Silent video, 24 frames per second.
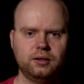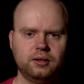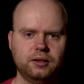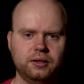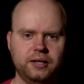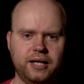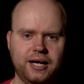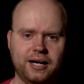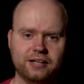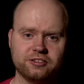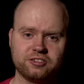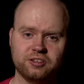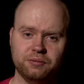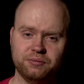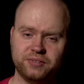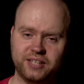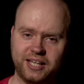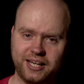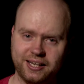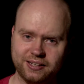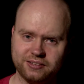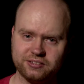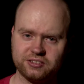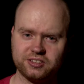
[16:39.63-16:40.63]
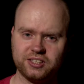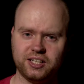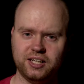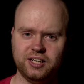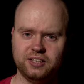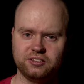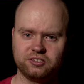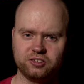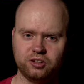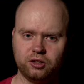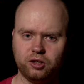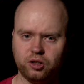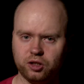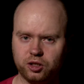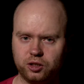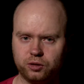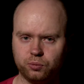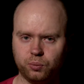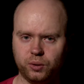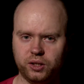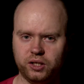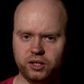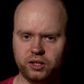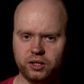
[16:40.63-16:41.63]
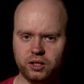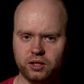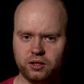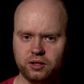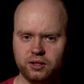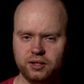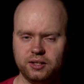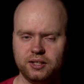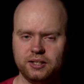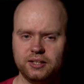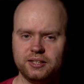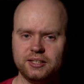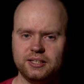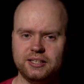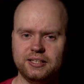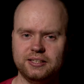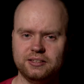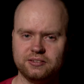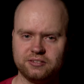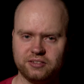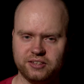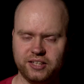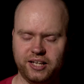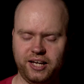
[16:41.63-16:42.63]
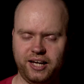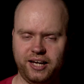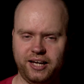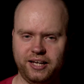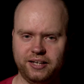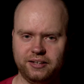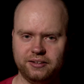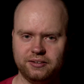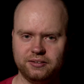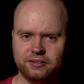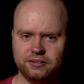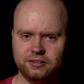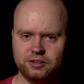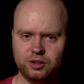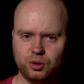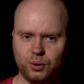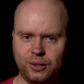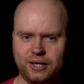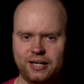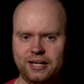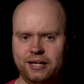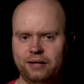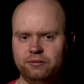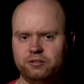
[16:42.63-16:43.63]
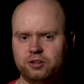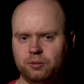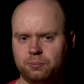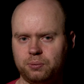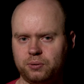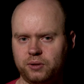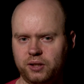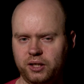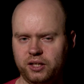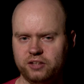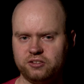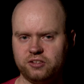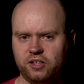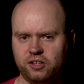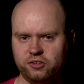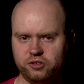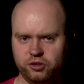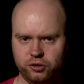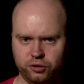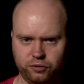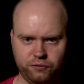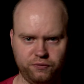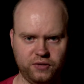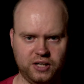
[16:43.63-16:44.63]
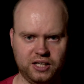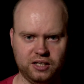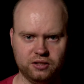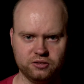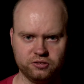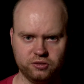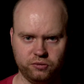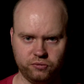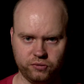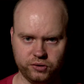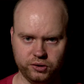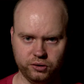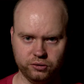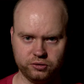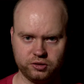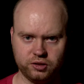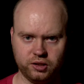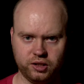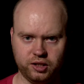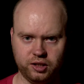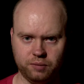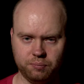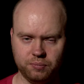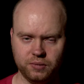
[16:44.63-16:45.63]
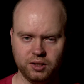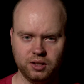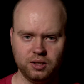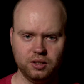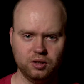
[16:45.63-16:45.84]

Now, some downsides to hardware is that you have to process your files in real time.